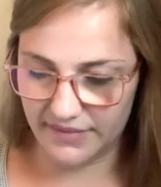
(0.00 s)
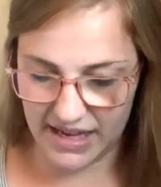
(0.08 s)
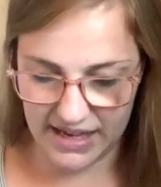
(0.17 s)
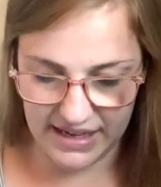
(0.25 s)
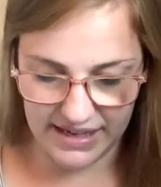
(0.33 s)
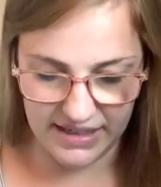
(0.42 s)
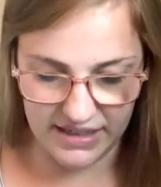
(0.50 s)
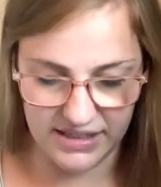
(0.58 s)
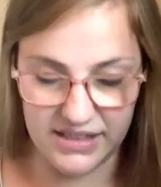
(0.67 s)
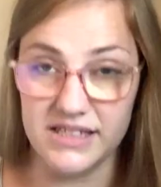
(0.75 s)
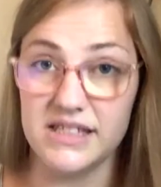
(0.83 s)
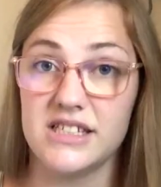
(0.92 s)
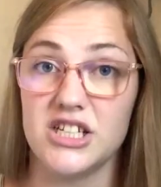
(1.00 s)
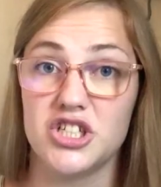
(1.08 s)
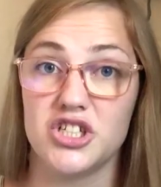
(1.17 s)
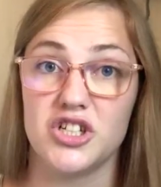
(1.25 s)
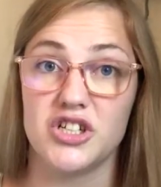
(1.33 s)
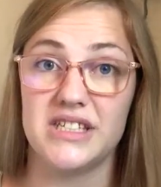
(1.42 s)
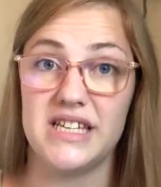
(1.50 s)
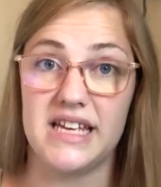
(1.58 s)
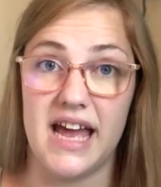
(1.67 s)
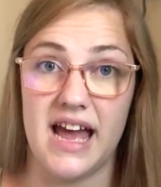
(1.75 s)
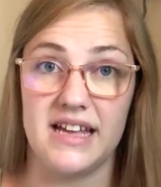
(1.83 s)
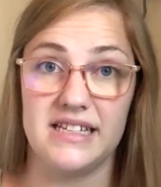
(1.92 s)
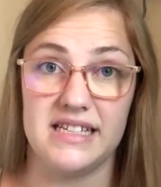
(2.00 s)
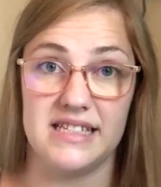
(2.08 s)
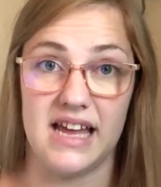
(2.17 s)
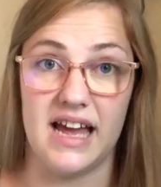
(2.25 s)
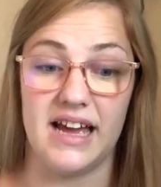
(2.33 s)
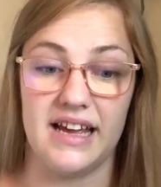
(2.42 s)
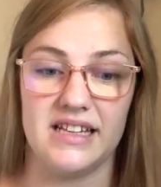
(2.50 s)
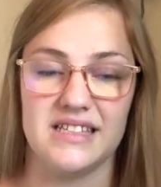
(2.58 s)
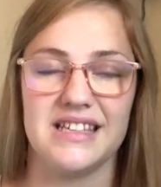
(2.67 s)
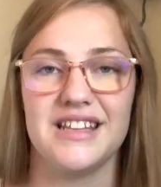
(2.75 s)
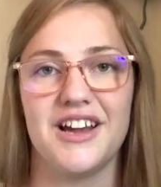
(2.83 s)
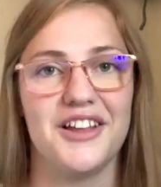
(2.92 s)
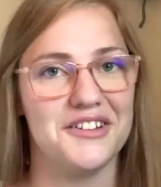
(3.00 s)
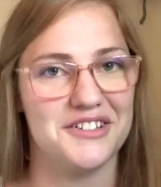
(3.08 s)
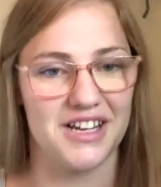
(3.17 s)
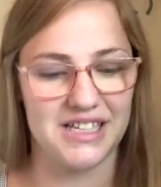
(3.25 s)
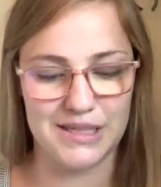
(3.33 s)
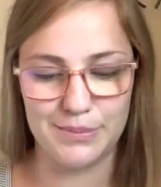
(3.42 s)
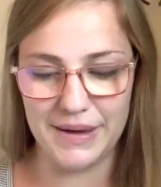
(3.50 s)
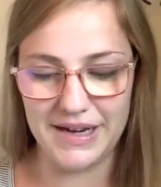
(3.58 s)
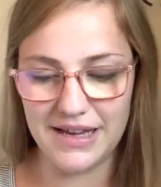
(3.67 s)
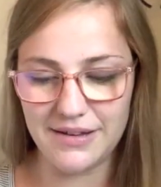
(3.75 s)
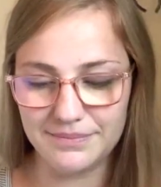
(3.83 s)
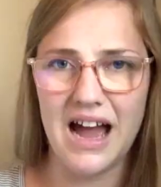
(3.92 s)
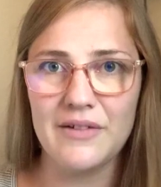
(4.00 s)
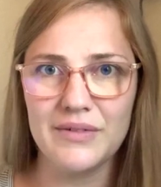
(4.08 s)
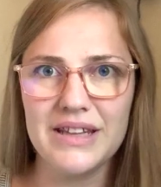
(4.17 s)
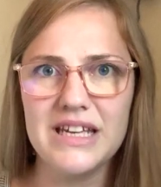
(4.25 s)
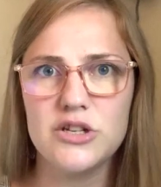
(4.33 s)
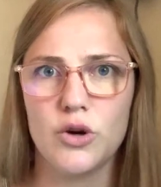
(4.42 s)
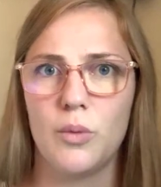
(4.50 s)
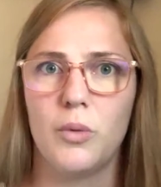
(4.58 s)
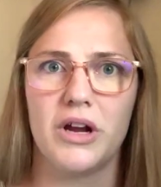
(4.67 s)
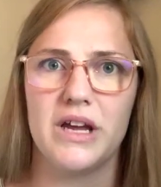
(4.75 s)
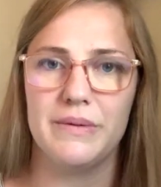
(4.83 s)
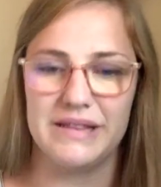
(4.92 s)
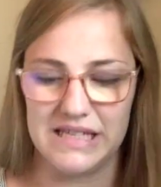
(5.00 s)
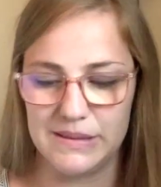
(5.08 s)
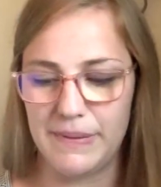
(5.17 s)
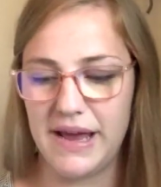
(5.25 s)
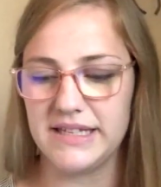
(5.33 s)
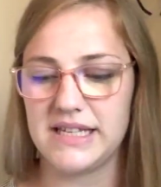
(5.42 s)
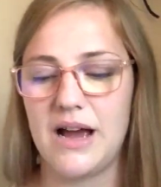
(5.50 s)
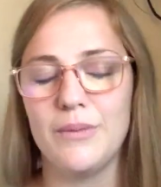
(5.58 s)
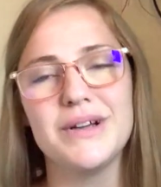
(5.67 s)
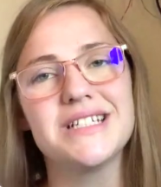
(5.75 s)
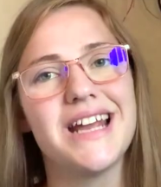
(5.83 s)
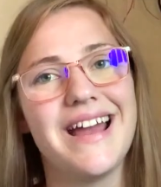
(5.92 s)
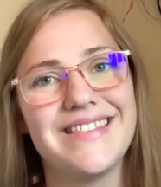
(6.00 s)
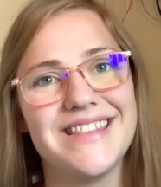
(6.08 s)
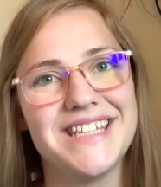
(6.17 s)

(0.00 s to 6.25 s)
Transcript: is Shirsty Cat Designs in the color Dust Bunny. I really enjoy working with this base. I wish I had the